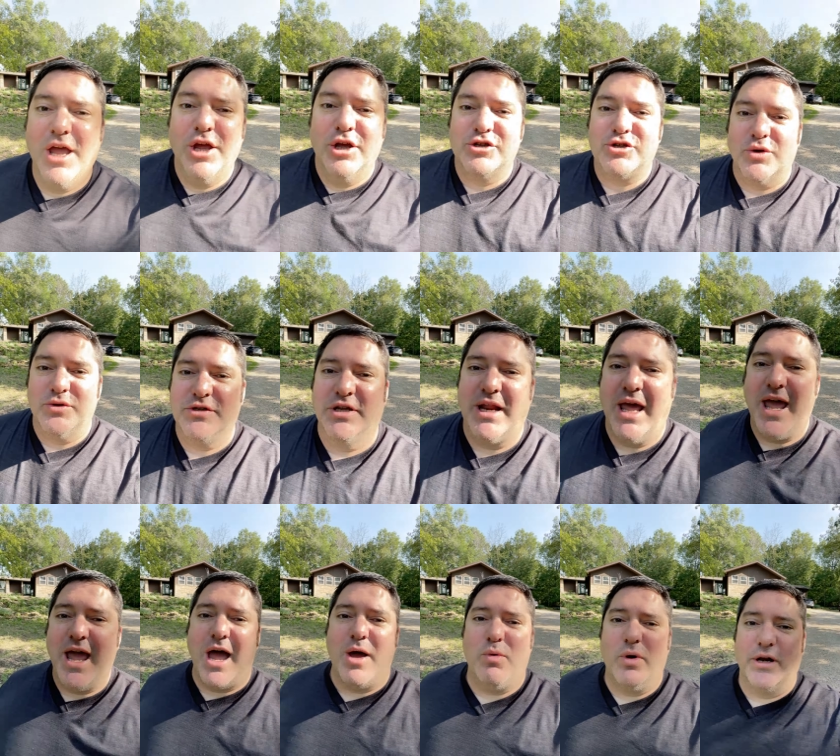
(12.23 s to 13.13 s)
So
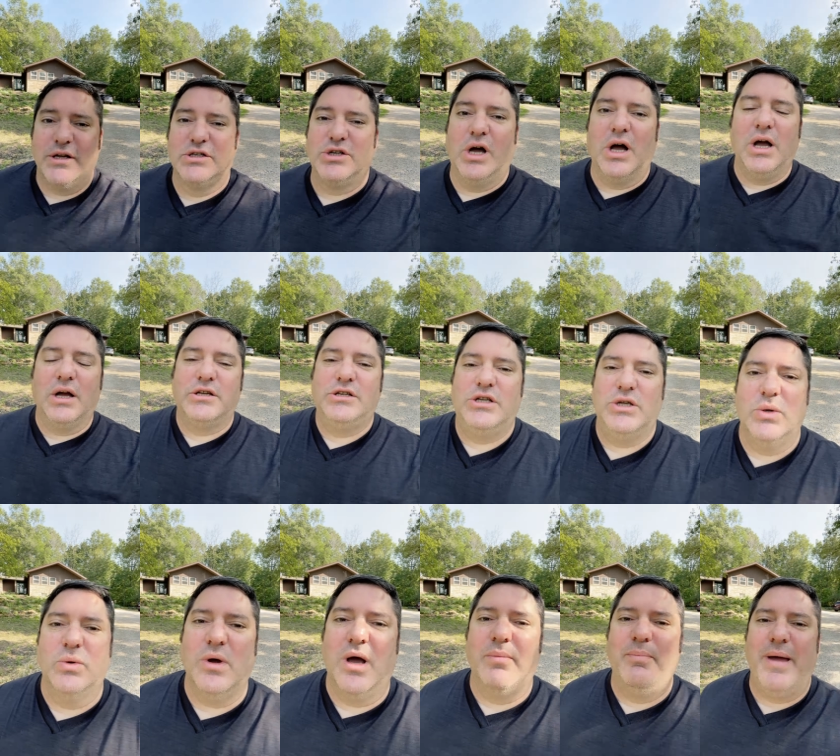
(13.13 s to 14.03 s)
today I want to talk to
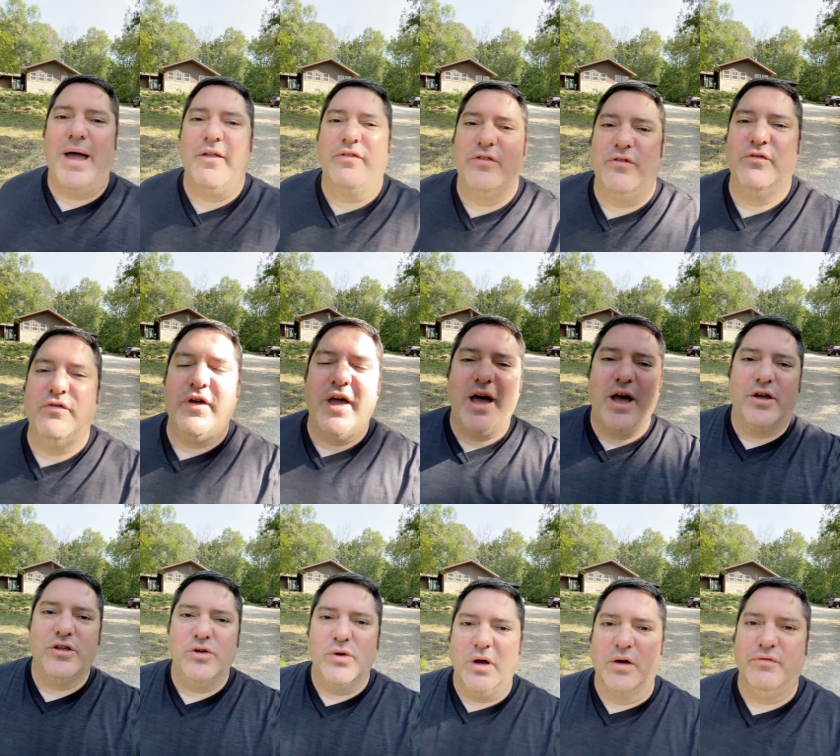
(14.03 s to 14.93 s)
you about the
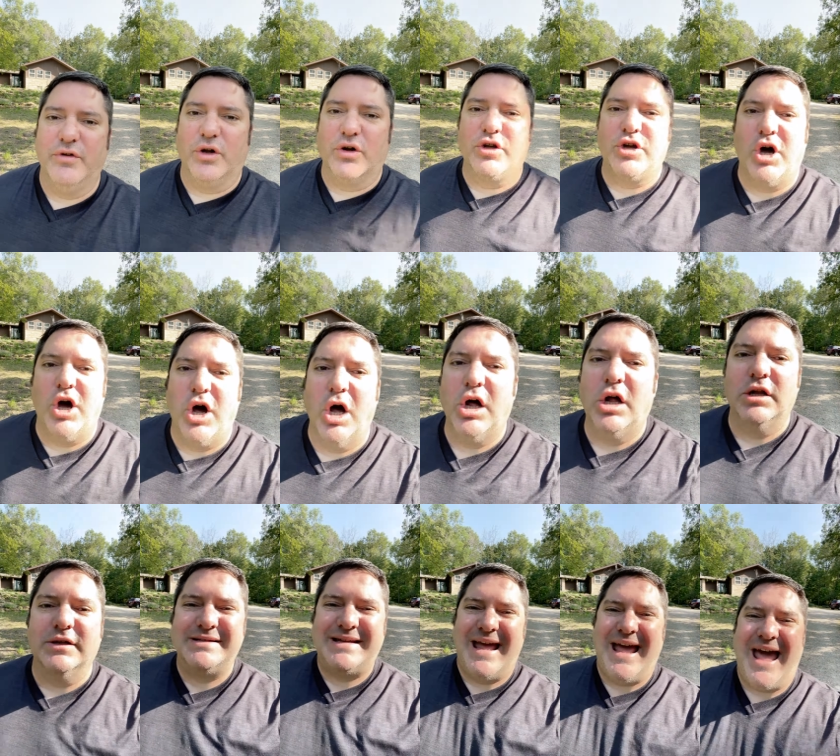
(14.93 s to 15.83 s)
value of your
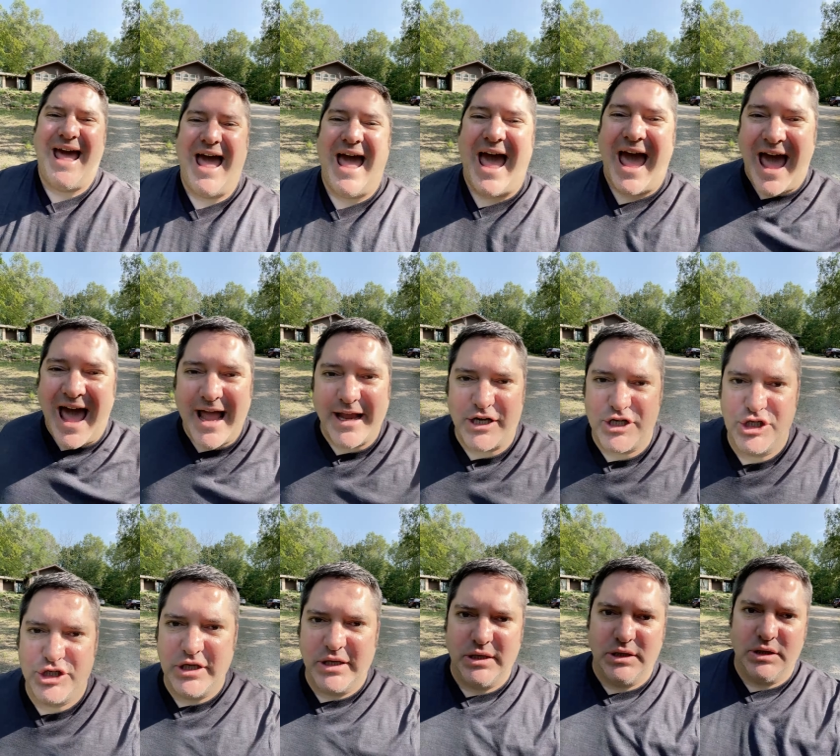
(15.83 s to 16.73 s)
call to
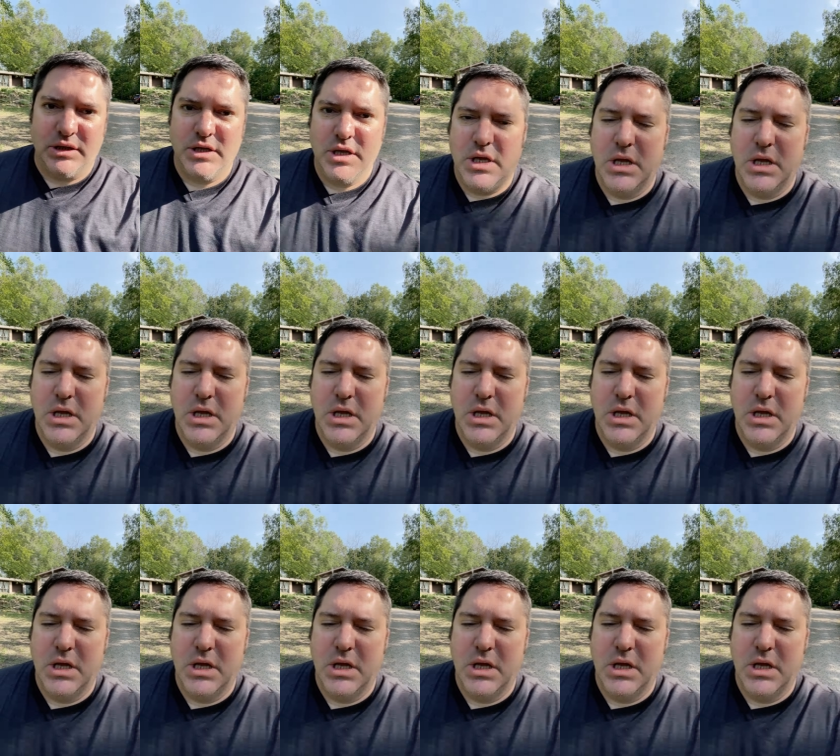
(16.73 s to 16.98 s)
action.